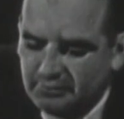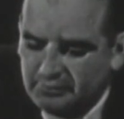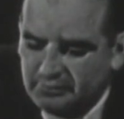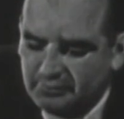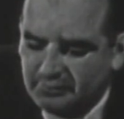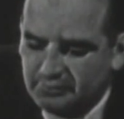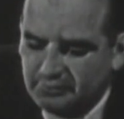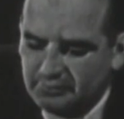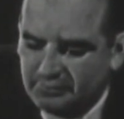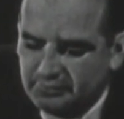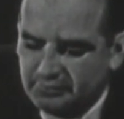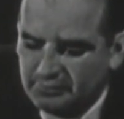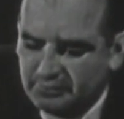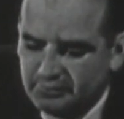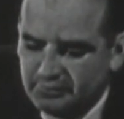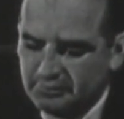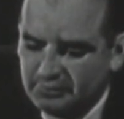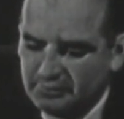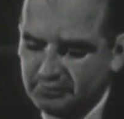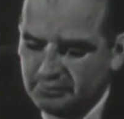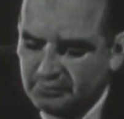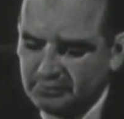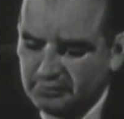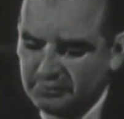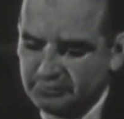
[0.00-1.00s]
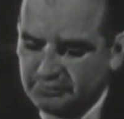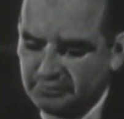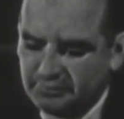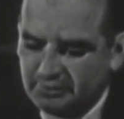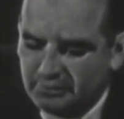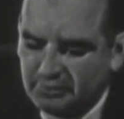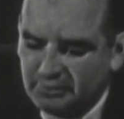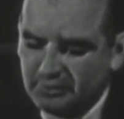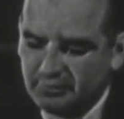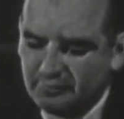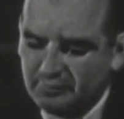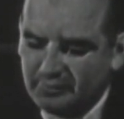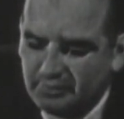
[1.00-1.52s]
in your
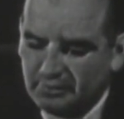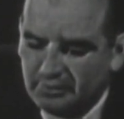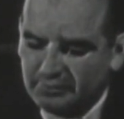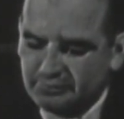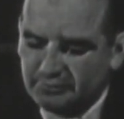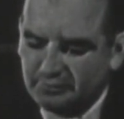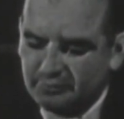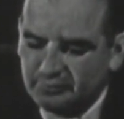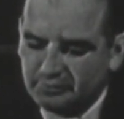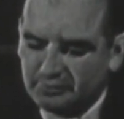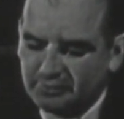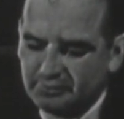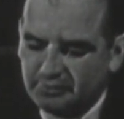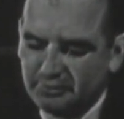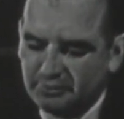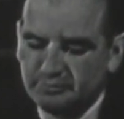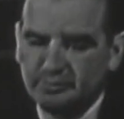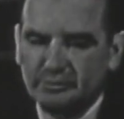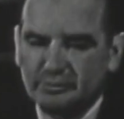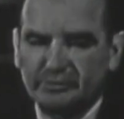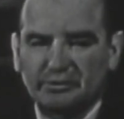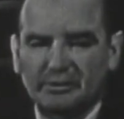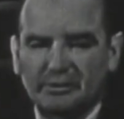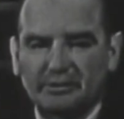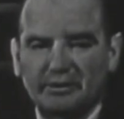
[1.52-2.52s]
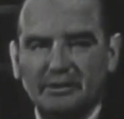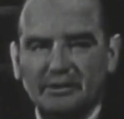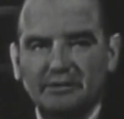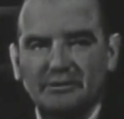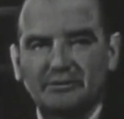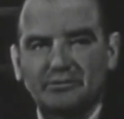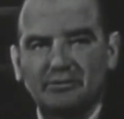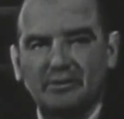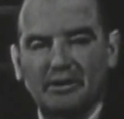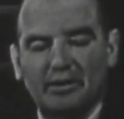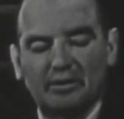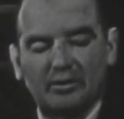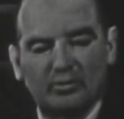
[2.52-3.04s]
checking of the election returns. Mr.
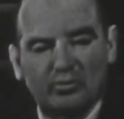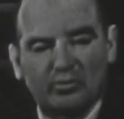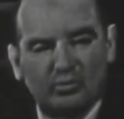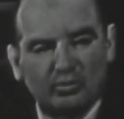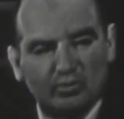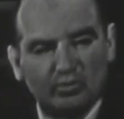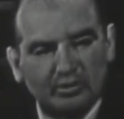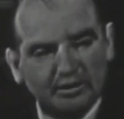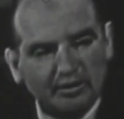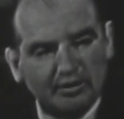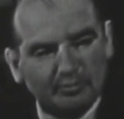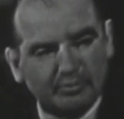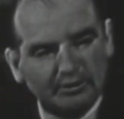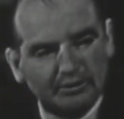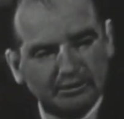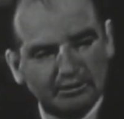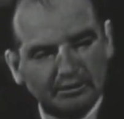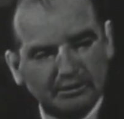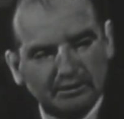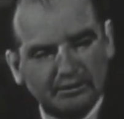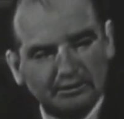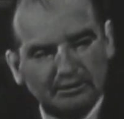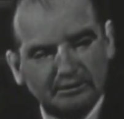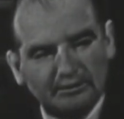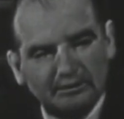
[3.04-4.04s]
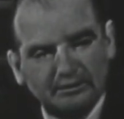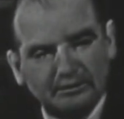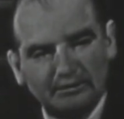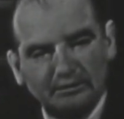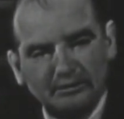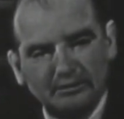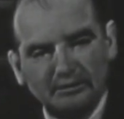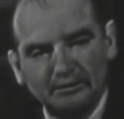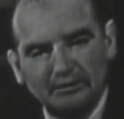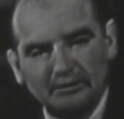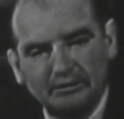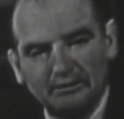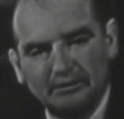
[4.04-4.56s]
Case ran way behind
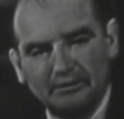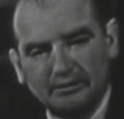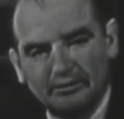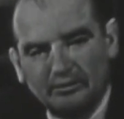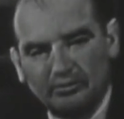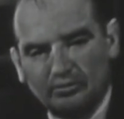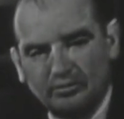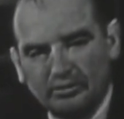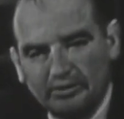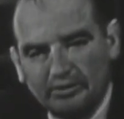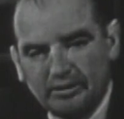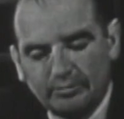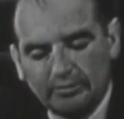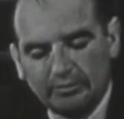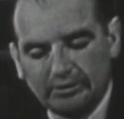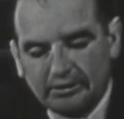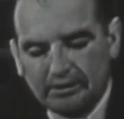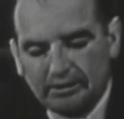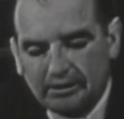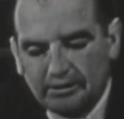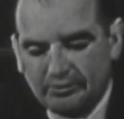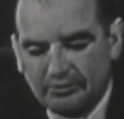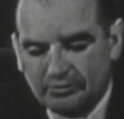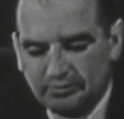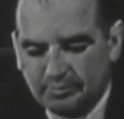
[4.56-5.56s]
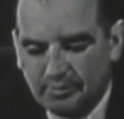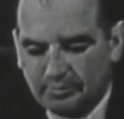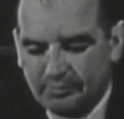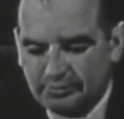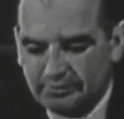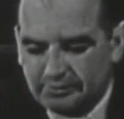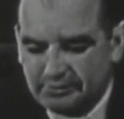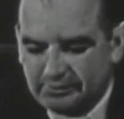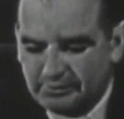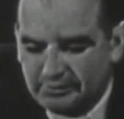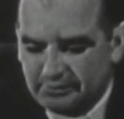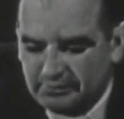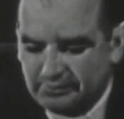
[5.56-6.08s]
the
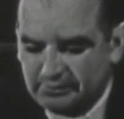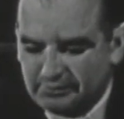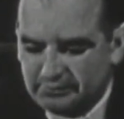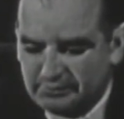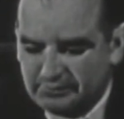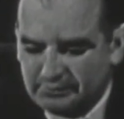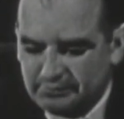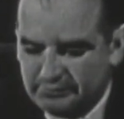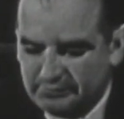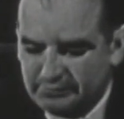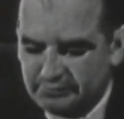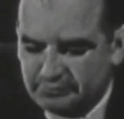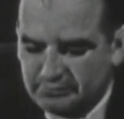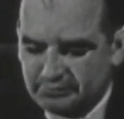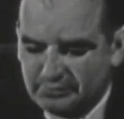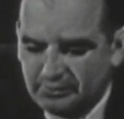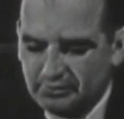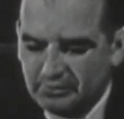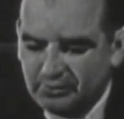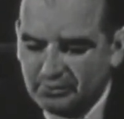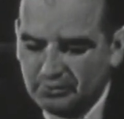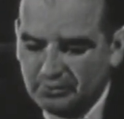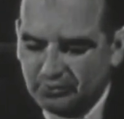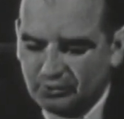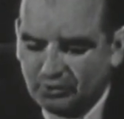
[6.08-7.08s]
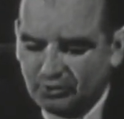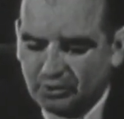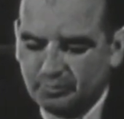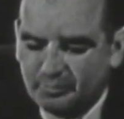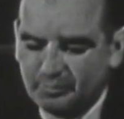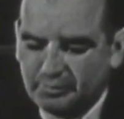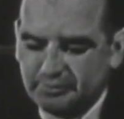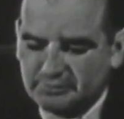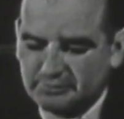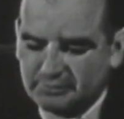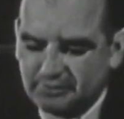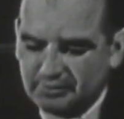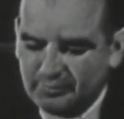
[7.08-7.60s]
Republican ticket, just
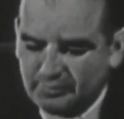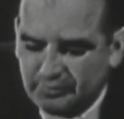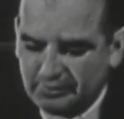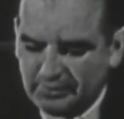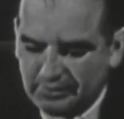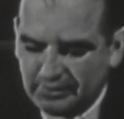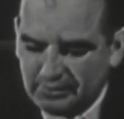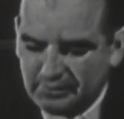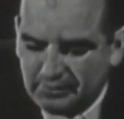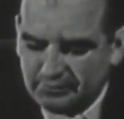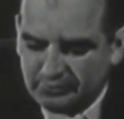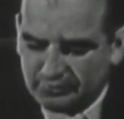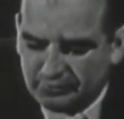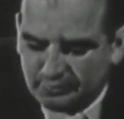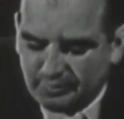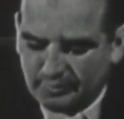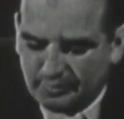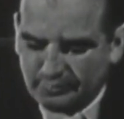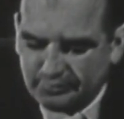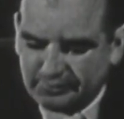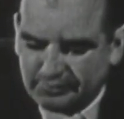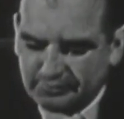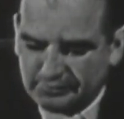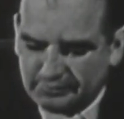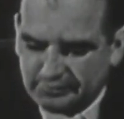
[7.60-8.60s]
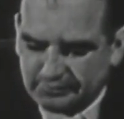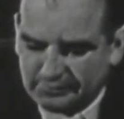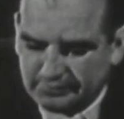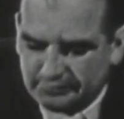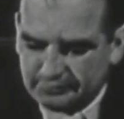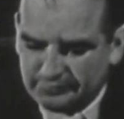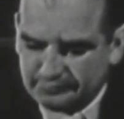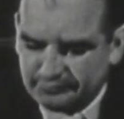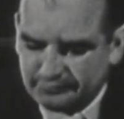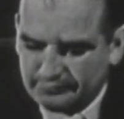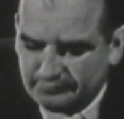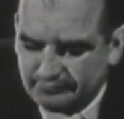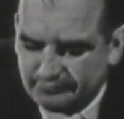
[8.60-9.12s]
hopelessly behind the Republican ticket.